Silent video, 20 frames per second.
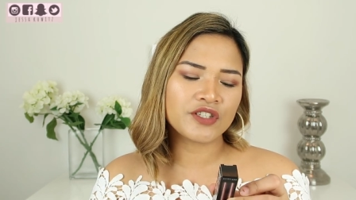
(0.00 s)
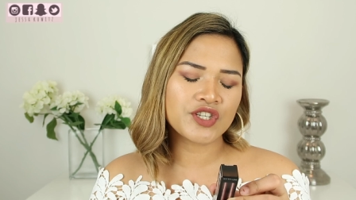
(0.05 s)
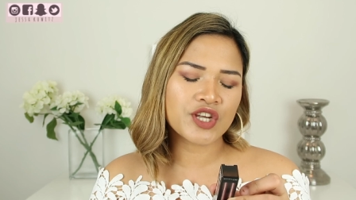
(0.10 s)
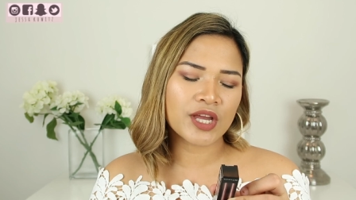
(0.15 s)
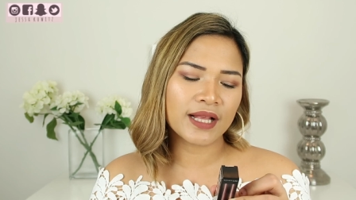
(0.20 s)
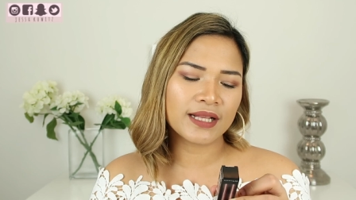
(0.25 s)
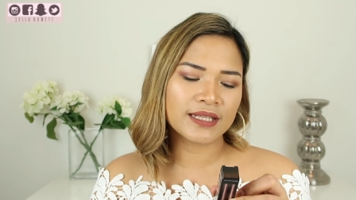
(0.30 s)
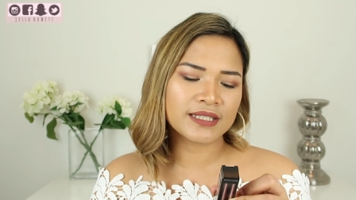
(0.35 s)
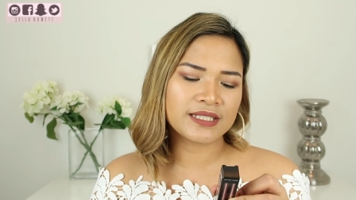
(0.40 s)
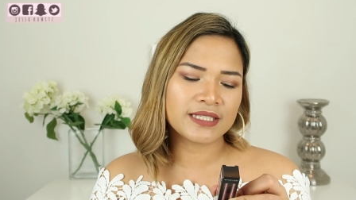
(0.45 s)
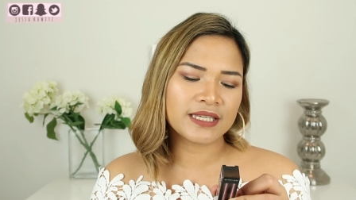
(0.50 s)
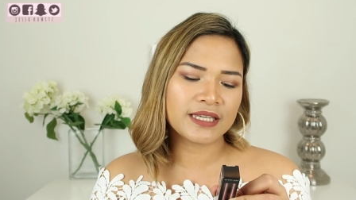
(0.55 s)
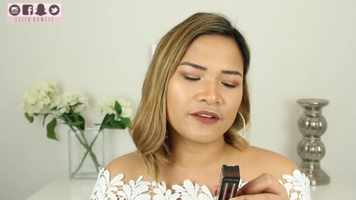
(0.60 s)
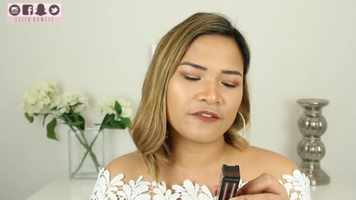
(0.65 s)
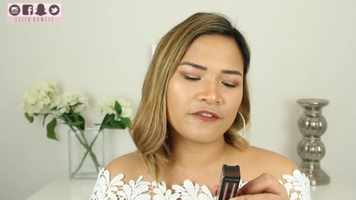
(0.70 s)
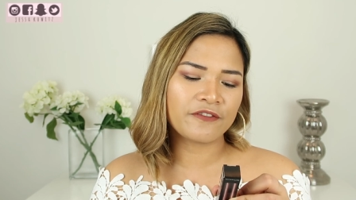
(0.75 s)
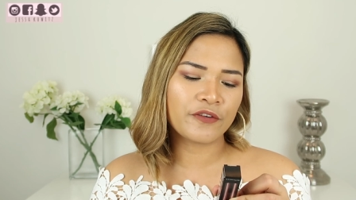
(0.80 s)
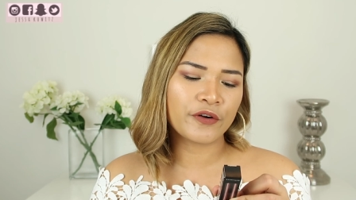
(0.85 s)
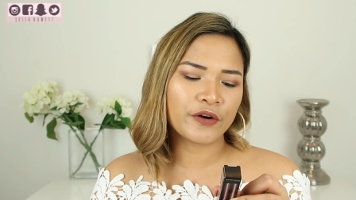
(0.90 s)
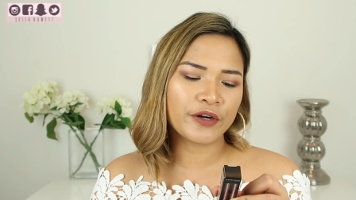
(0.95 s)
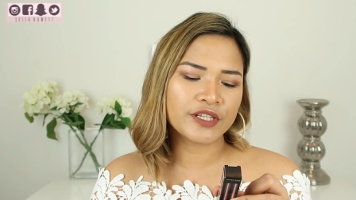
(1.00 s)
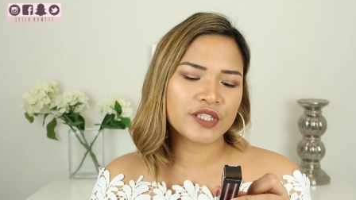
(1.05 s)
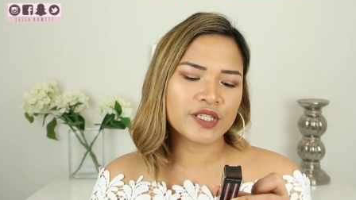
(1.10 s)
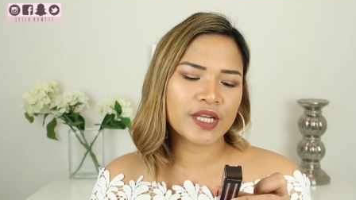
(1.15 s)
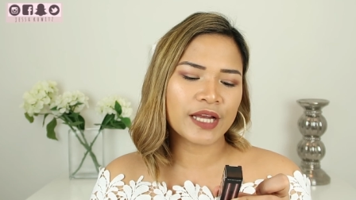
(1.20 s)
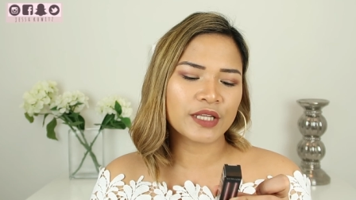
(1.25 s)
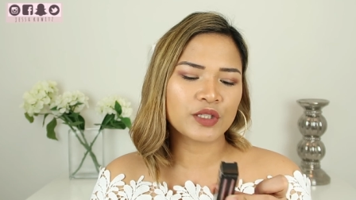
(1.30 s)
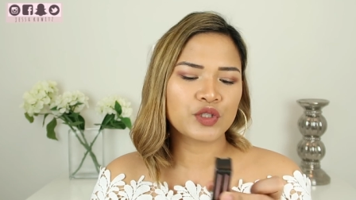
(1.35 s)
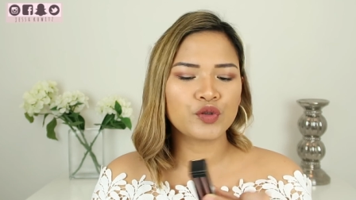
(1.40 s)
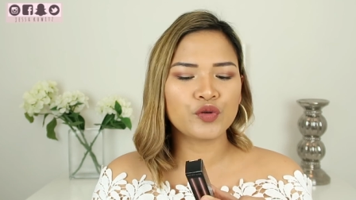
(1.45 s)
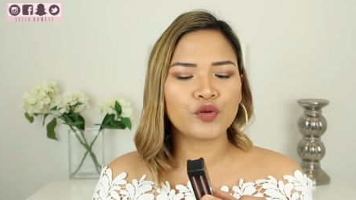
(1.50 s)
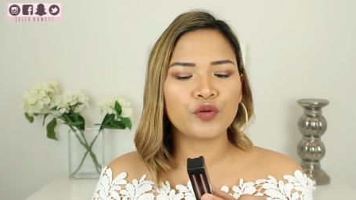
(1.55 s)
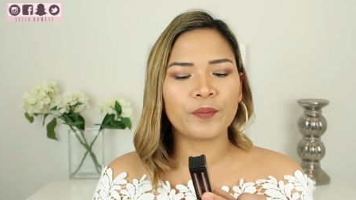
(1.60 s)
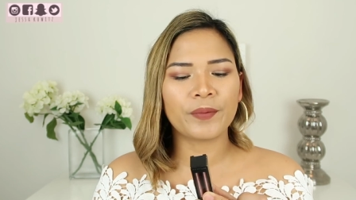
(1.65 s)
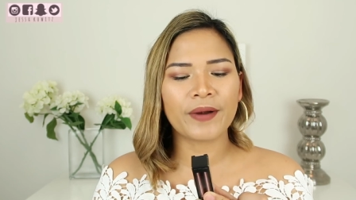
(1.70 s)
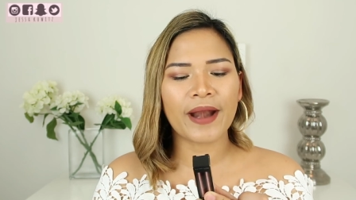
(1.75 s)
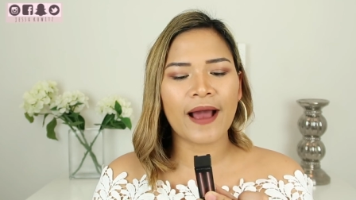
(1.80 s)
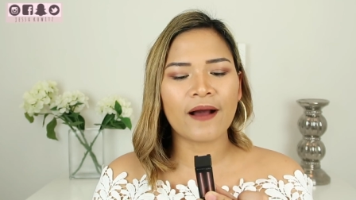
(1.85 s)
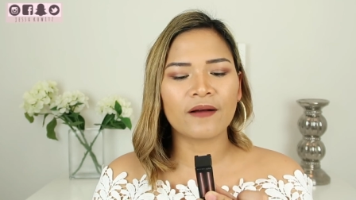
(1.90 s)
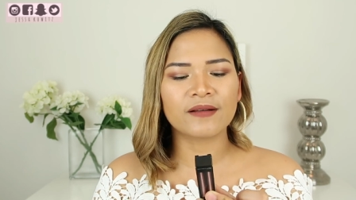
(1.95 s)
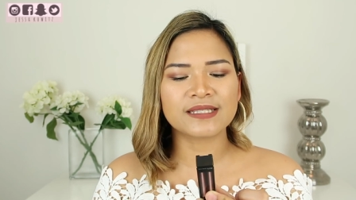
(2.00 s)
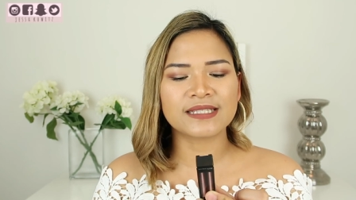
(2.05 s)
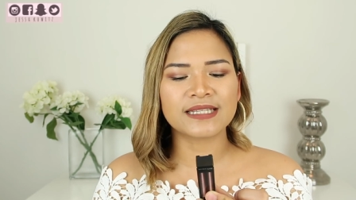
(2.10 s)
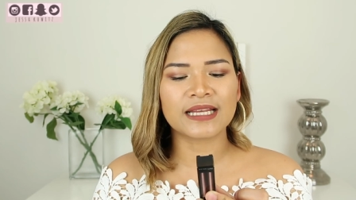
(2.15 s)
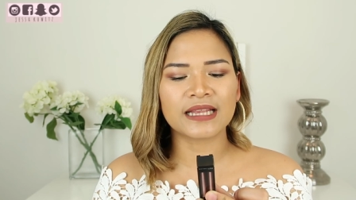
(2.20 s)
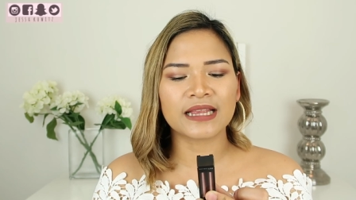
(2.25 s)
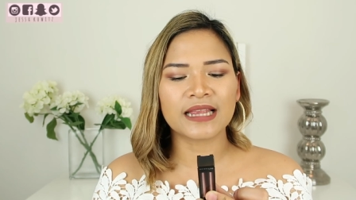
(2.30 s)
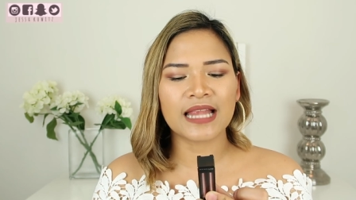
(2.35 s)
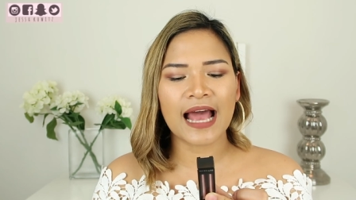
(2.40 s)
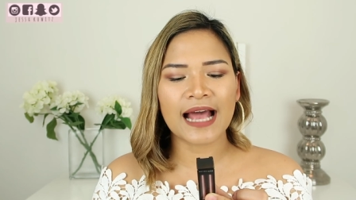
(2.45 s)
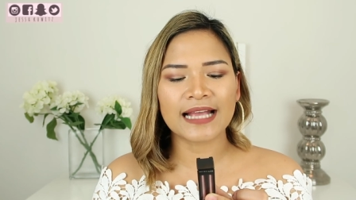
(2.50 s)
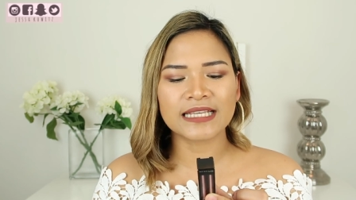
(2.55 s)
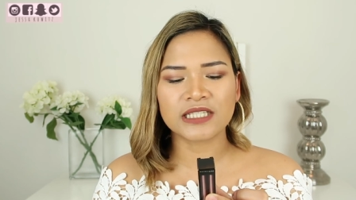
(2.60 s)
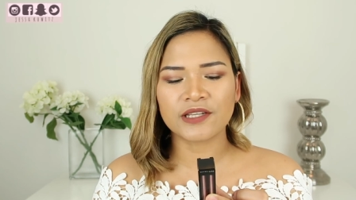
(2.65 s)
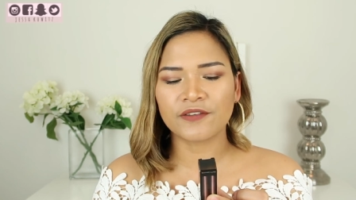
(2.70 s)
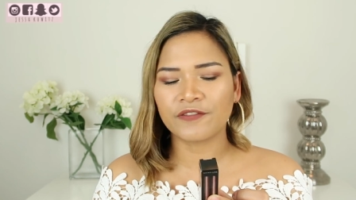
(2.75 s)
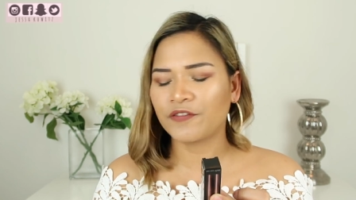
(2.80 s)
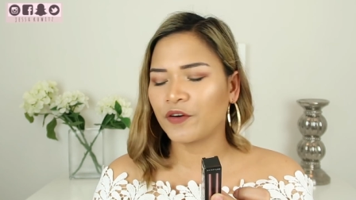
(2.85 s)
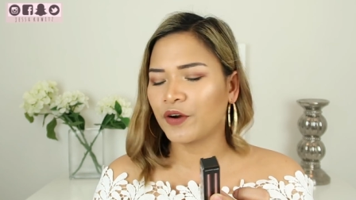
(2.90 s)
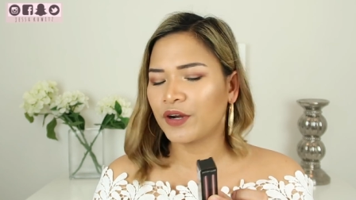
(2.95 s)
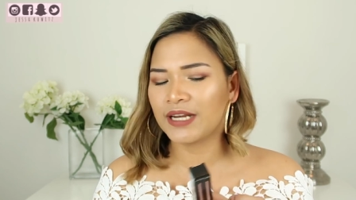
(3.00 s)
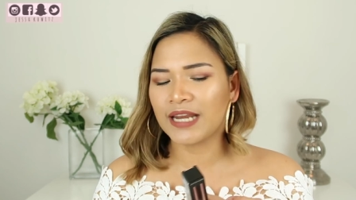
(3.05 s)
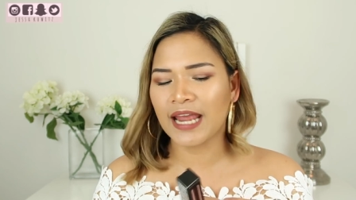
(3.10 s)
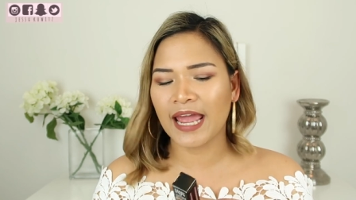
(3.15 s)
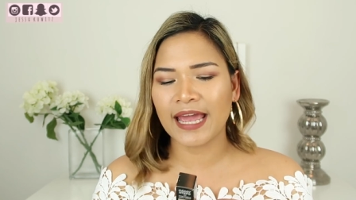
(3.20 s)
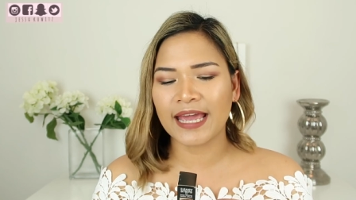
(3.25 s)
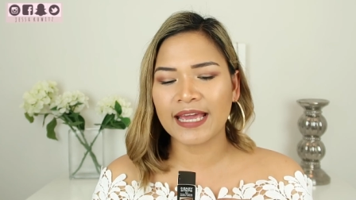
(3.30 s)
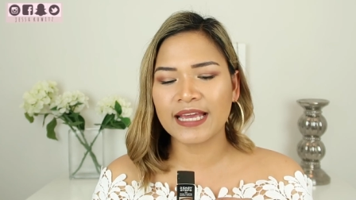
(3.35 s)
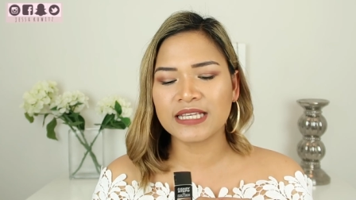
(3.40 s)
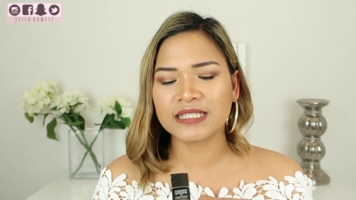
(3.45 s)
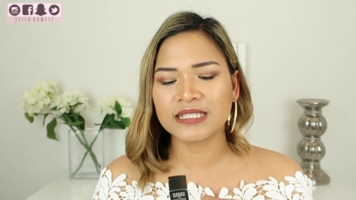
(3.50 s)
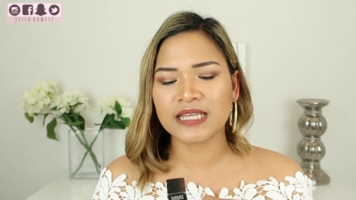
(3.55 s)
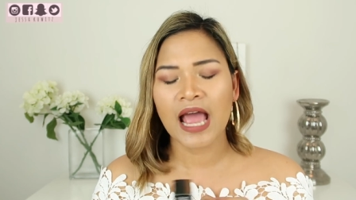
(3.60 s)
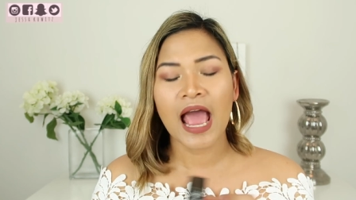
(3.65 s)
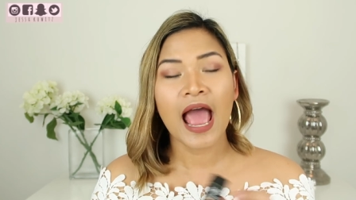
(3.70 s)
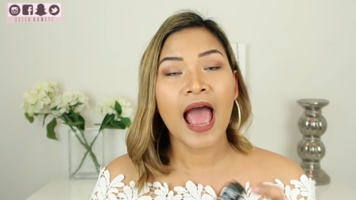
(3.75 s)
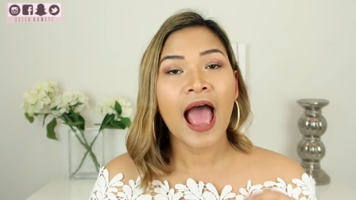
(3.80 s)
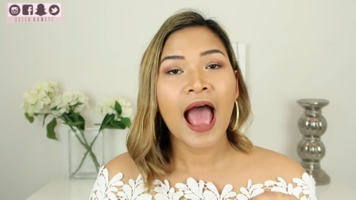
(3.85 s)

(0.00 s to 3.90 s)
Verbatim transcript: gel tint for tattoo brows that last for days.